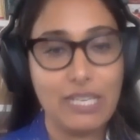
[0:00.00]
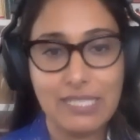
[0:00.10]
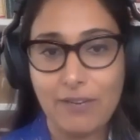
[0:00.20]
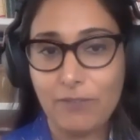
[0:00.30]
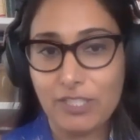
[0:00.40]

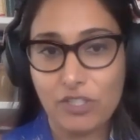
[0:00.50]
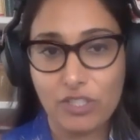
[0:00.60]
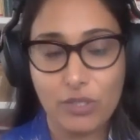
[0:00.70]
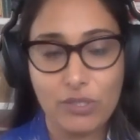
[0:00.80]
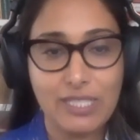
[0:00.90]
in San
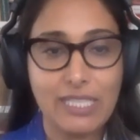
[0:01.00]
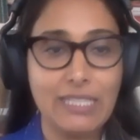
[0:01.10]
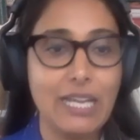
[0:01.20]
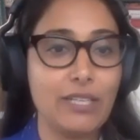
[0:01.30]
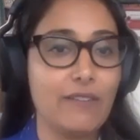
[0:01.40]
Francisco, the city
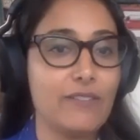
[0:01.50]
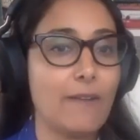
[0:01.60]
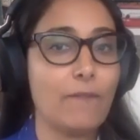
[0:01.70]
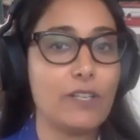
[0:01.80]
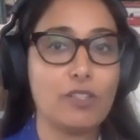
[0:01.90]
and county of
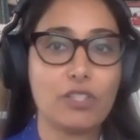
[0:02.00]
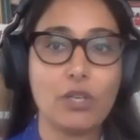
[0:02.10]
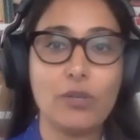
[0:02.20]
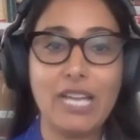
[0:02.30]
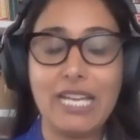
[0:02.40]
San
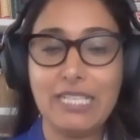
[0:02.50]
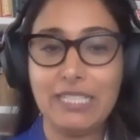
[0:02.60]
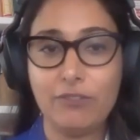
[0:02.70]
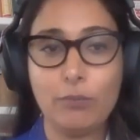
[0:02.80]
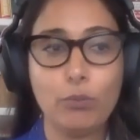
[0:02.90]
Francisco at any
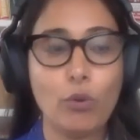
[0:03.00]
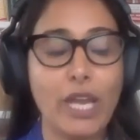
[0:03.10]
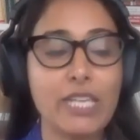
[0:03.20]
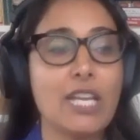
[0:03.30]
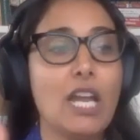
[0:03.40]
given
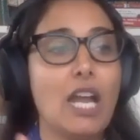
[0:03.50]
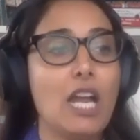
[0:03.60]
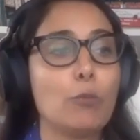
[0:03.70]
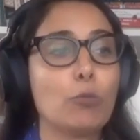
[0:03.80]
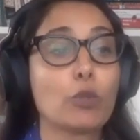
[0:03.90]
point.
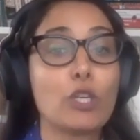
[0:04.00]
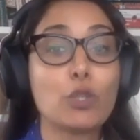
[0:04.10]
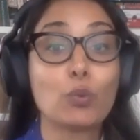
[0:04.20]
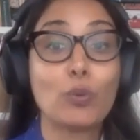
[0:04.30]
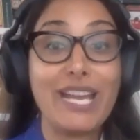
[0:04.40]
We're going
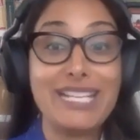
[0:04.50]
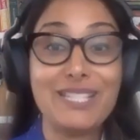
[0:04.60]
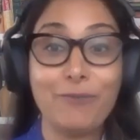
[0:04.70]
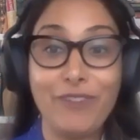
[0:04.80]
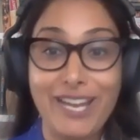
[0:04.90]
to
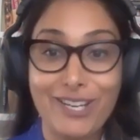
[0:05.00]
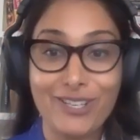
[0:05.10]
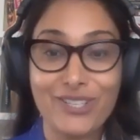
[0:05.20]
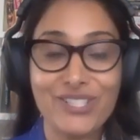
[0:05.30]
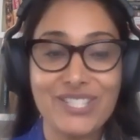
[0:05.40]
raise
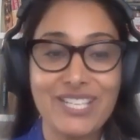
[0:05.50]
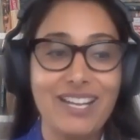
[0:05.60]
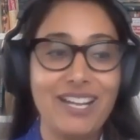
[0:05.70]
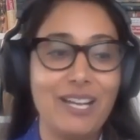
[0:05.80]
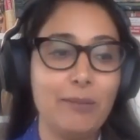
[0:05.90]
fares
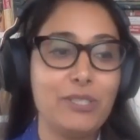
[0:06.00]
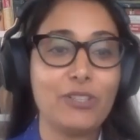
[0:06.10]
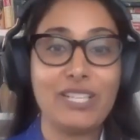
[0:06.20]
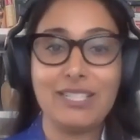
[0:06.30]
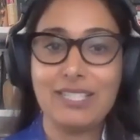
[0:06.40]

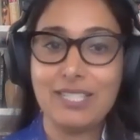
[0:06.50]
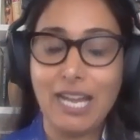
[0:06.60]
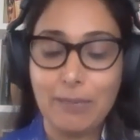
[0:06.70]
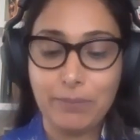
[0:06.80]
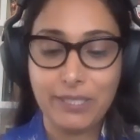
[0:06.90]
during this
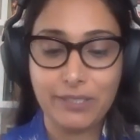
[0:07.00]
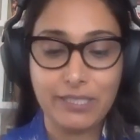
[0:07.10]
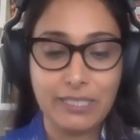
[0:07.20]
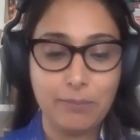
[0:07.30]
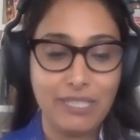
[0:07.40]
time
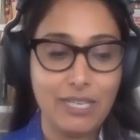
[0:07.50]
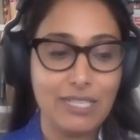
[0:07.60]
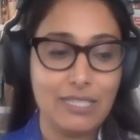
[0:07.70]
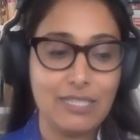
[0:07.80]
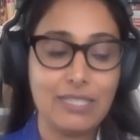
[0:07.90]
period
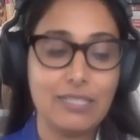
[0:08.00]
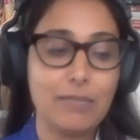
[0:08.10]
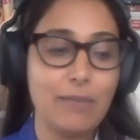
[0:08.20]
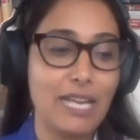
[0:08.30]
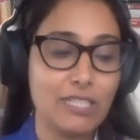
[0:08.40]
because
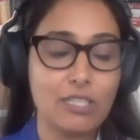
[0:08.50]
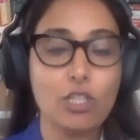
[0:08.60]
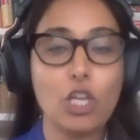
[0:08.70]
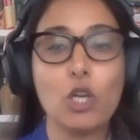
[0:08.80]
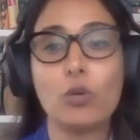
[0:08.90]
demand is
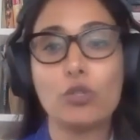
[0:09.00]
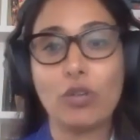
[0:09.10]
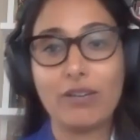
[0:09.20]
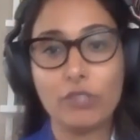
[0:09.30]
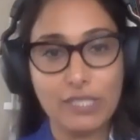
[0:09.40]
low and
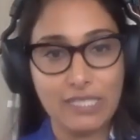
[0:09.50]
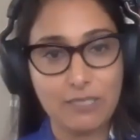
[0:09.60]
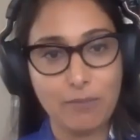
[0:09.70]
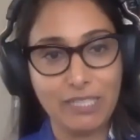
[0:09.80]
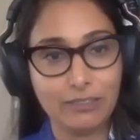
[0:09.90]
drivers
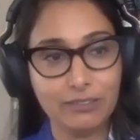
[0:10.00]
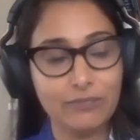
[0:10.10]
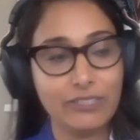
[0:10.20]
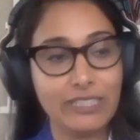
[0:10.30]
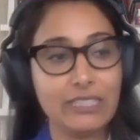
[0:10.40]
need to make a
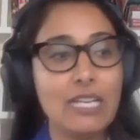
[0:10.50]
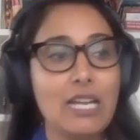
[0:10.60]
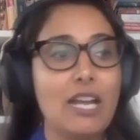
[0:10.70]
living.